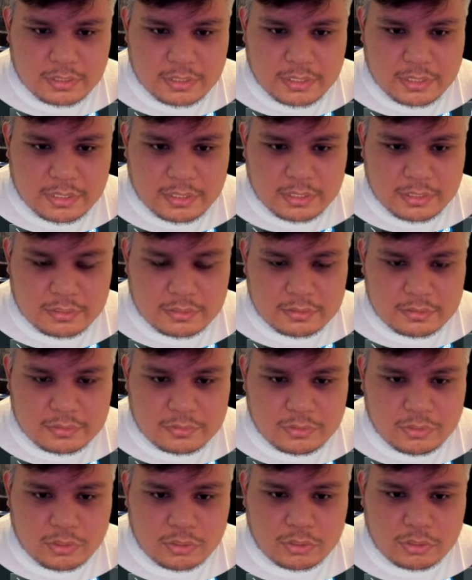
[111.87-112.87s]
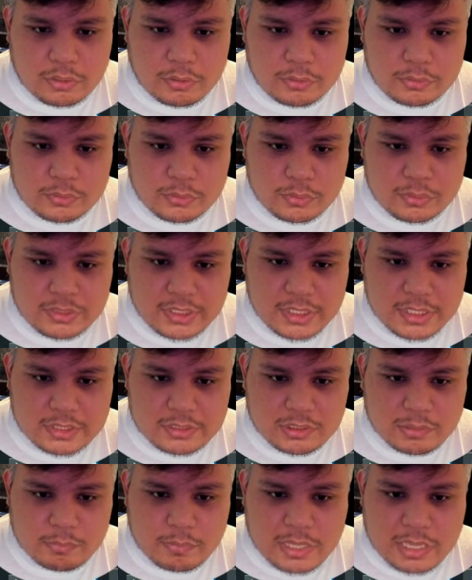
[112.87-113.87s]
And you could also
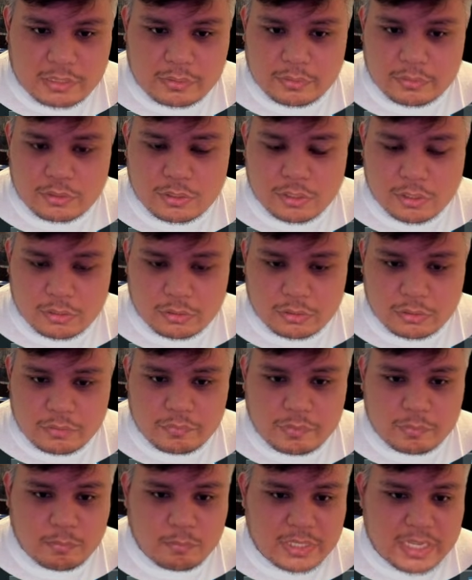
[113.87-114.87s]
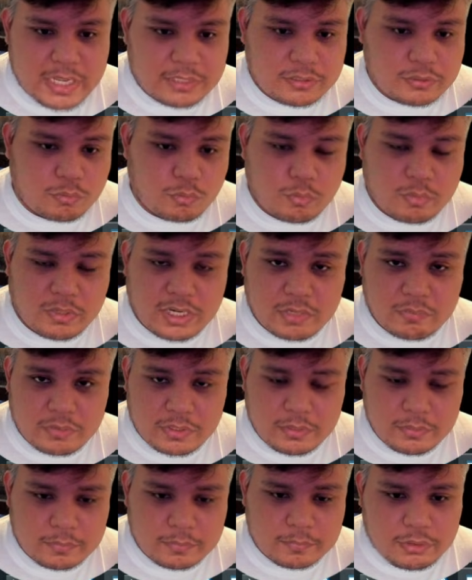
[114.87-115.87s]
change the background color from black to
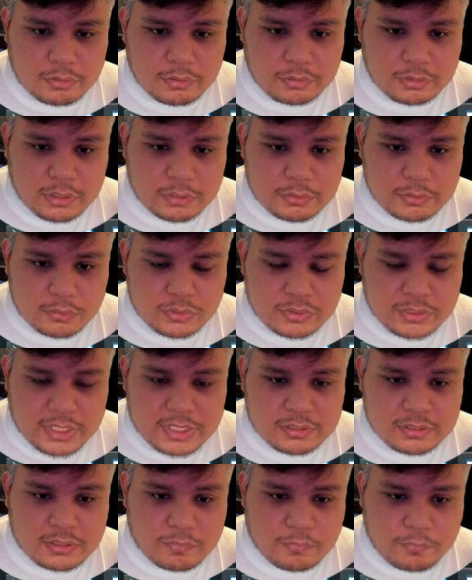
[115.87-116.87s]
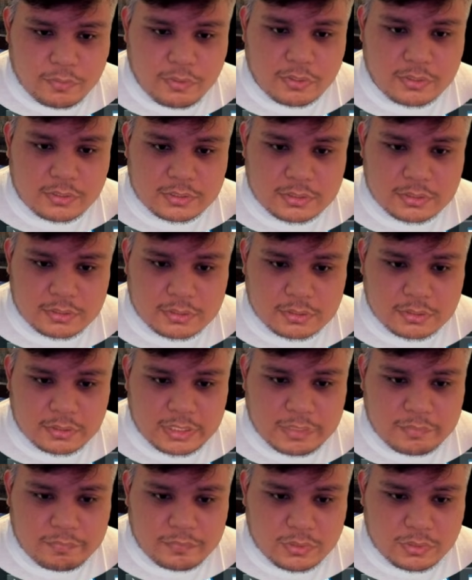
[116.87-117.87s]
whatever. You could also change the font
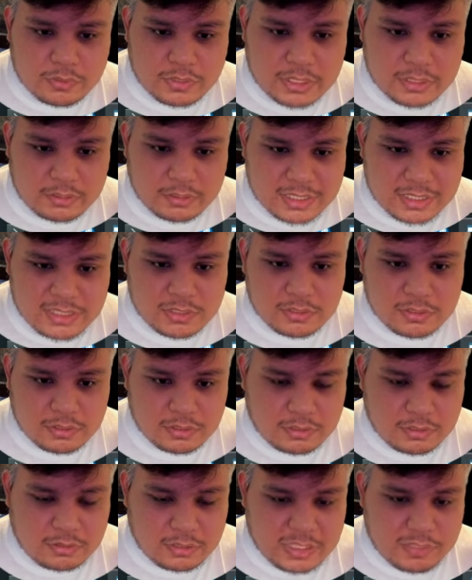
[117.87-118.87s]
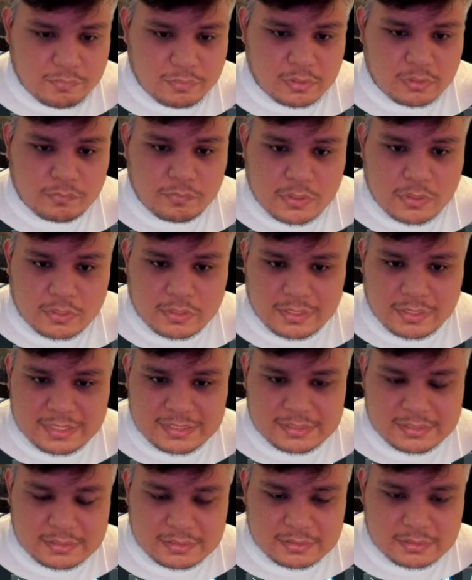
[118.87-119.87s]
if you think this default font is